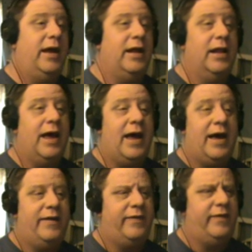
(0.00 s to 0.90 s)

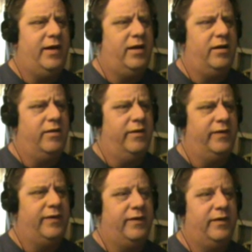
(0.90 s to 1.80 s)
Unless,
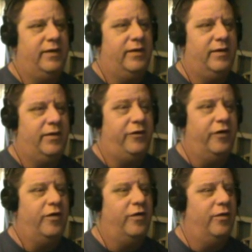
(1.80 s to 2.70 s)
tentacles,
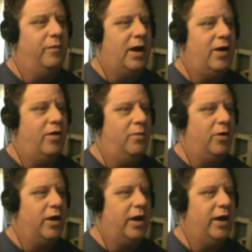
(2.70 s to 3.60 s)
jungle biome,
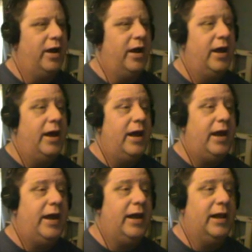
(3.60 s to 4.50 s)
okay.
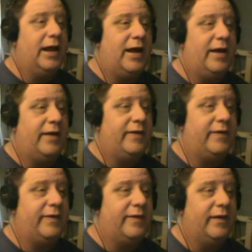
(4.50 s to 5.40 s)

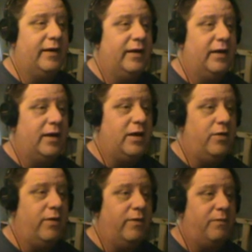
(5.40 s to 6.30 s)
Unless
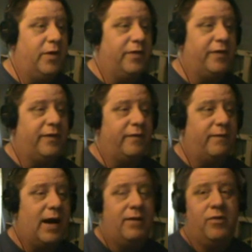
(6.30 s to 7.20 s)
you have built the
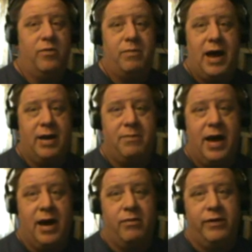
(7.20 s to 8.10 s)
survival
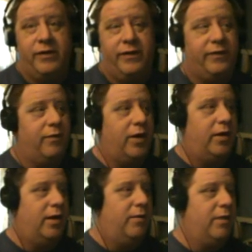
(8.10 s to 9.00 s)
backpack, which is
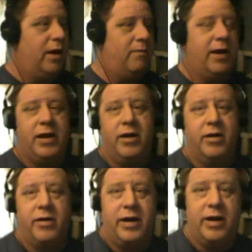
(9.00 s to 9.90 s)
what I've got my
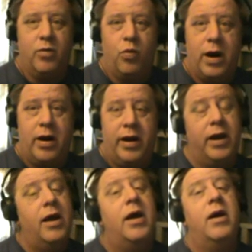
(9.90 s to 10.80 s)
character here wearing.